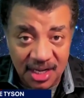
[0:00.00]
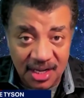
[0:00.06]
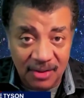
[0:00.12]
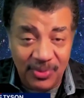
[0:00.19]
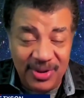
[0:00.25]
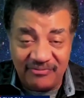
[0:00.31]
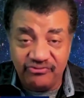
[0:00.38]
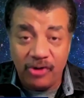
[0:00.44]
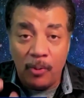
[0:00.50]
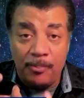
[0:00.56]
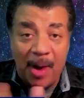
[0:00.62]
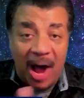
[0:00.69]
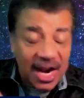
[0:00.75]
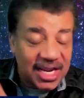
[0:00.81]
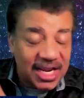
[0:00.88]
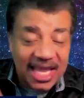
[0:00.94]
We have
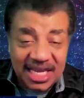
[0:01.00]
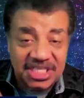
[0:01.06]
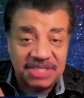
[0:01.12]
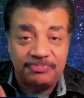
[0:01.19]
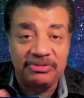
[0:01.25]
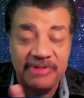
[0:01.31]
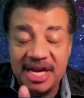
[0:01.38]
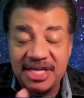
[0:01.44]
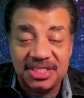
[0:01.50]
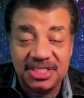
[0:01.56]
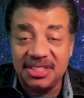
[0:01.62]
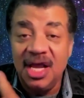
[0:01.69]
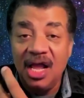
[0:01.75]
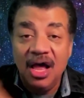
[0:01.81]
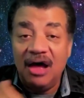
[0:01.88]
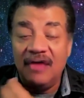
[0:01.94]
robotic exploration
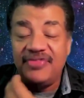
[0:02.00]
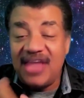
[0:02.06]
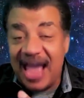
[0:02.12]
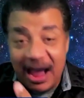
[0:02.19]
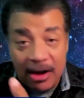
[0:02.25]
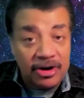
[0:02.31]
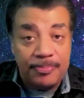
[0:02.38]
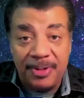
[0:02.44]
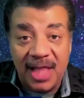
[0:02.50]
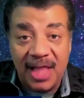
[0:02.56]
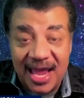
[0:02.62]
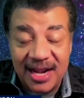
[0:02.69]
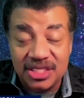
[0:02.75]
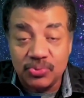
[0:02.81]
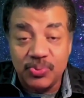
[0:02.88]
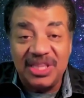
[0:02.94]
of the outer
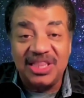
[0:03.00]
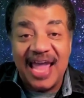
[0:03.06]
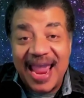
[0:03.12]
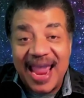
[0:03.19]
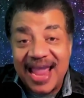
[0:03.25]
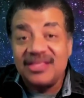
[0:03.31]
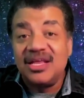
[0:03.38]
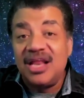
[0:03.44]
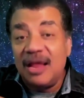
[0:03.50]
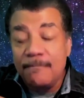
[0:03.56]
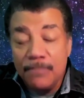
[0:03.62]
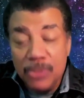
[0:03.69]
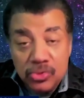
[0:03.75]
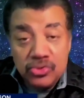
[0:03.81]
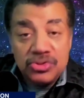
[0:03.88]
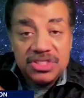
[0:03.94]
planets. We landed on
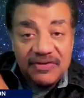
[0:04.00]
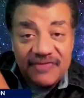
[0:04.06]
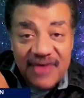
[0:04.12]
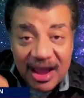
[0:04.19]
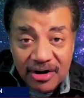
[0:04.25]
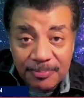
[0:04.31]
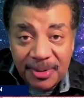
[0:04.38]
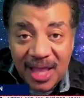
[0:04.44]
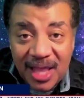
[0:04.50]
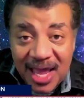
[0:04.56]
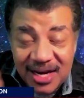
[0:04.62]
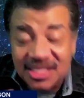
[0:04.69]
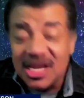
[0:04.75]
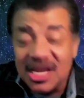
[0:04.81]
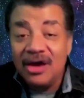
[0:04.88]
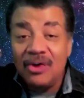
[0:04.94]
moons of outer
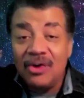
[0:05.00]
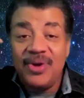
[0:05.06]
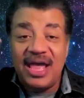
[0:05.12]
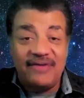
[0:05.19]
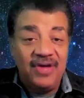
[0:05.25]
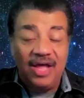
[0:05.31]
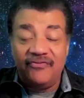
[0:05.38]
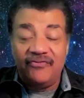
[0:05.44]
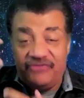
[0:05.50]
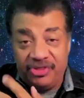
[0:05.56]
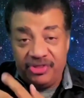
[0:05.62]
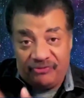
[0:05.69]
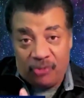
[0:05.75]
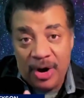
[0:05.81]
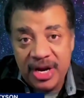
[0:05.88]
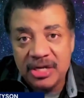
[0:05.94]
planets. We have the
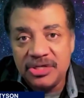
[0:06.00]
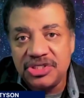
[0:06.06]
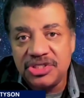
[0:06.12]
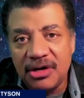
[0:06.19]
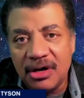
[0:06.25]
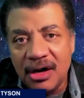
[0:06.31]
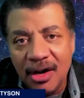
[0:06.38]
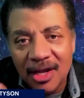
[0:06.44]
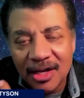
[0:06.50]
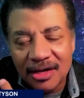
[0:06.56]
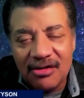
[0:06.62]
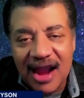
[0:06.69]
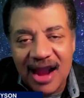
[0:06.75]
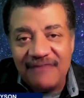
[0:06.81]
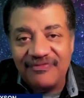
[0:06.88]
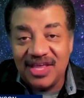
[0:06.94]
Voyager
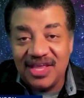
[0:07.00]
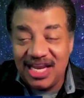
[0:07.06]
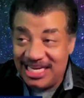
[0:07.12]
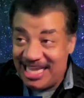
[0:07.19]
craft that